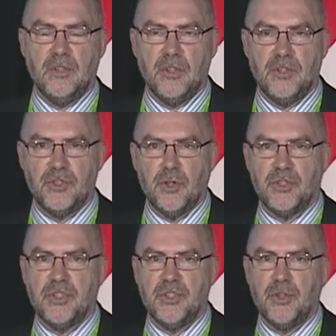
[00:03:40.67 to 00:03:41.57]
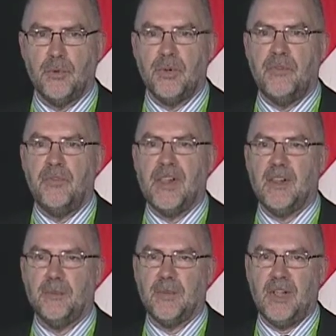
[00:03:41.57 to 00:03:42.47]
the resources that were
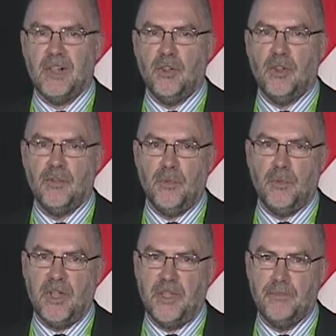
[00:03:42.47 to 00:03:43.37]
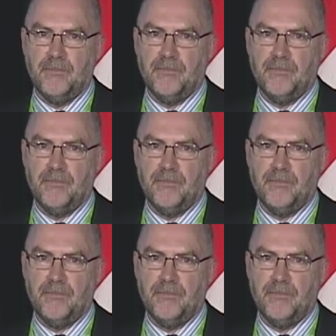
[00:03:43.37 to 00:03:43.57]
developed along the way.